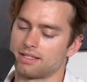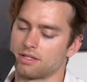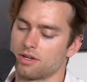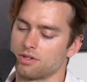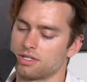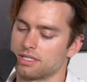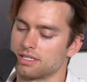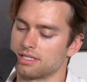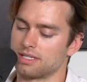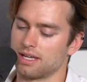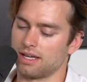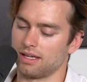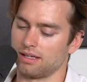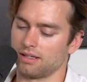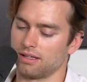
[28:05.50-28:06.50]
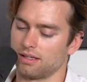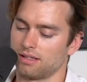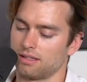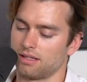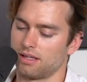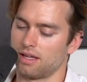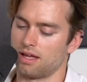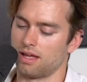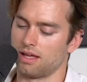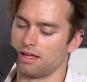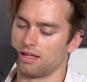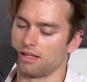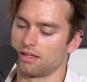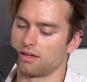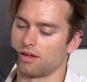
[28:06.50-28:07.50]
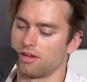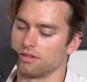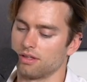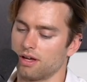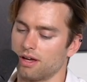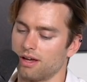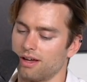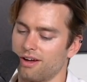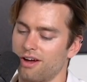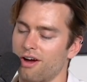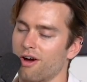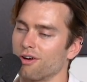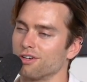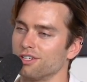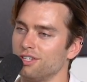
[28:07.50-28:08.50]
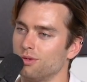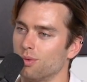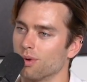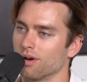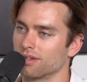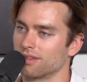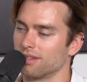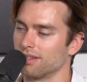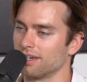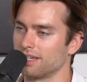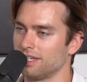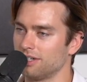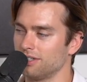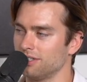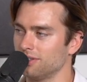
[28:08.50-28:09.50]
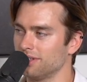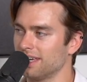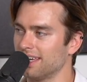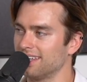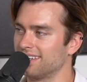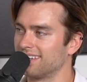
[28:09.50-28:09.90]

coach has a saying called "the harder you work, the luckier you get."